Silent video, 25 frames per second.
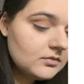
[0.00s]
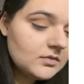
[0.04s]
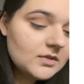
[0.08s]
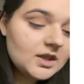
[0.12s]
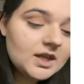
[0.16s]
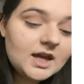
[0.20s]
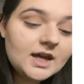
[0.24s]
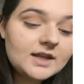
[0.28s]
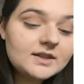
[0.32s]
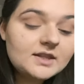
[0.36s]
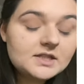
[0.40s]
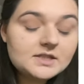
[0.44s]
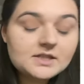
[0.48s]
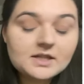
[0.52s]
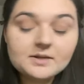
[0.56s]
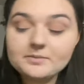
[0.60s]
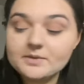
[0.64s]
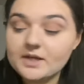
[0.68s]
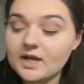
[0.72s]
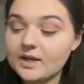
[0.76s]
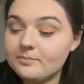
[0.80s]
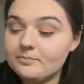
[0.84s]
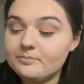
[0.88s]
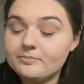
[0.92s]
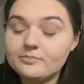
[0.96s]
at the same
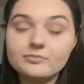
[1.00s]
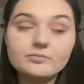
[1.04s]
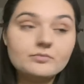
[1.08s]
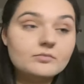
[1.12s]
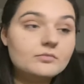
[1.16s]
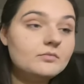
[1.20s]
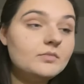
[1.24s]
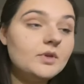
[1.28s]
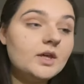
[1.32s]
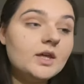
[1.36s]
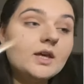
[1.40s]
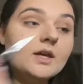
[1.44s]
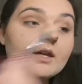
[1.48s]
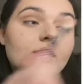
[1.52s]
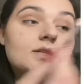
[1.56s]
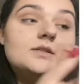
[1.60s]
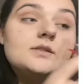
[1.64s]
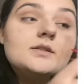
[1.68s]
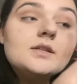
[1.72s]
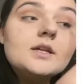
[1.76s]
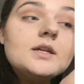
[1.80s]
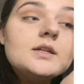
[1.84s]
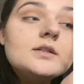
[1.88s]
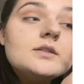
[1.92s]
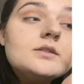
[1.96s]
time, because
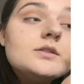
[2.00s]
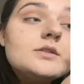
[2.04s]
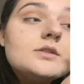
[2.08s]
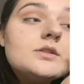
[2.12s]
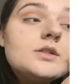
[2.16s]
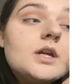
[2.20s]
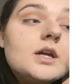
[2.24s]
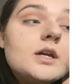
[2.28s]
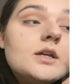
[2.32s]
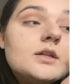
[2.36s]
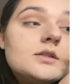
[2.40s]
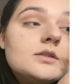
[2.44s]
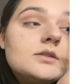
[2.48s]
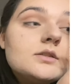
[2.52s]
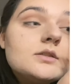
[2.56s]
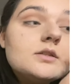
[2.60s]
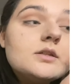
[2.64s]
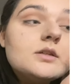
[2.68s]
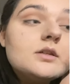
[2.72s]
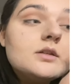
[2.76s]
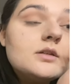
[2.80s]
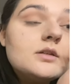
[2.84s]
it's just,